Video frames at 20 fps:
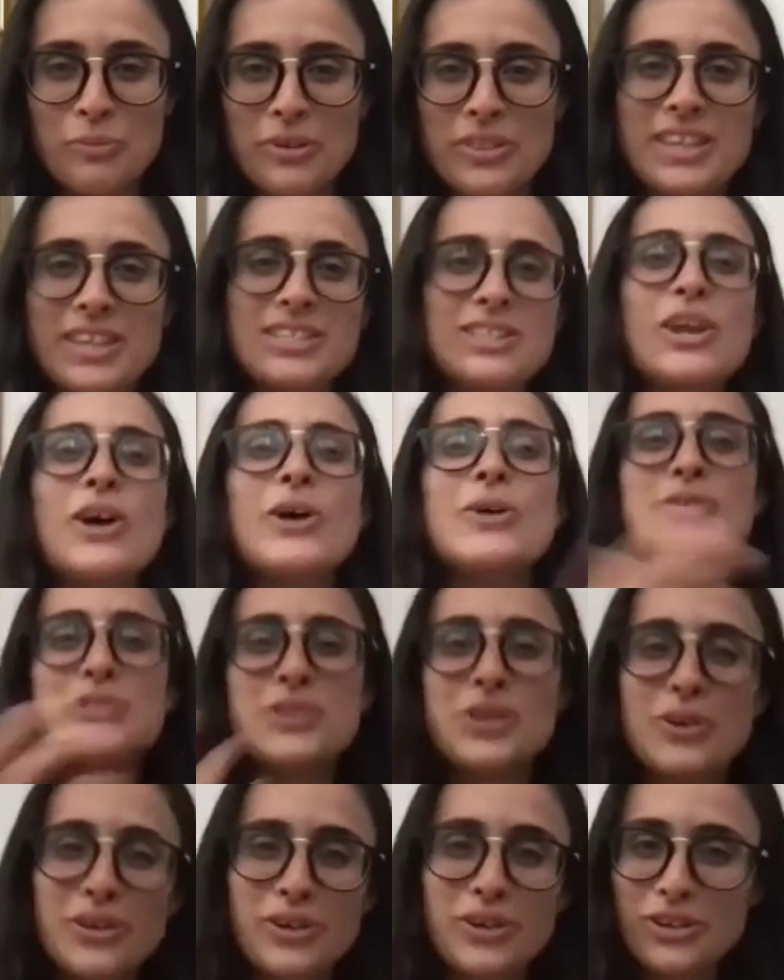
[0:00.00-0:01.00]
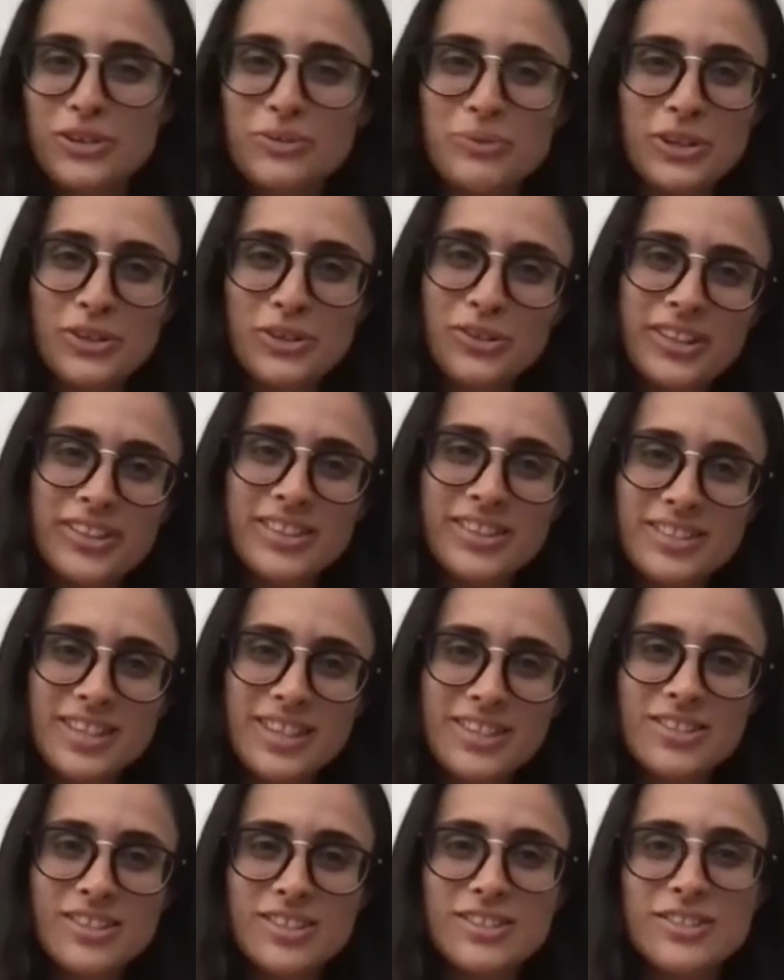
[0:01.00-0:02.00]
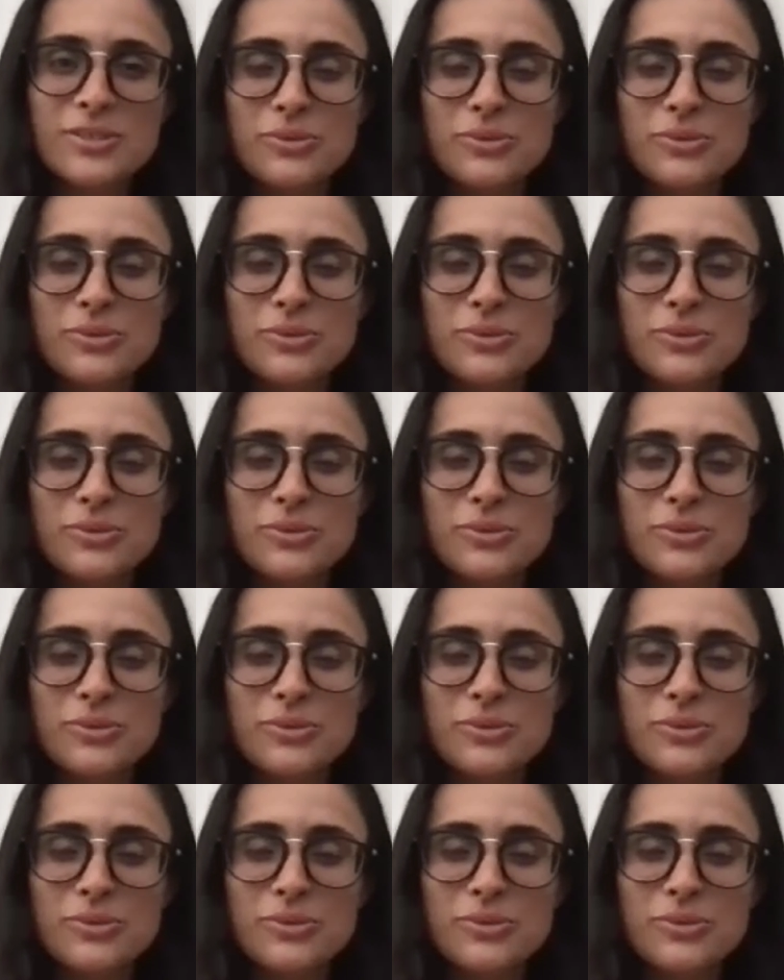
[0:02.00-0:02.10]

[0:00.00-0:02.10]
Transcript: but there's loads going on when you're in the session.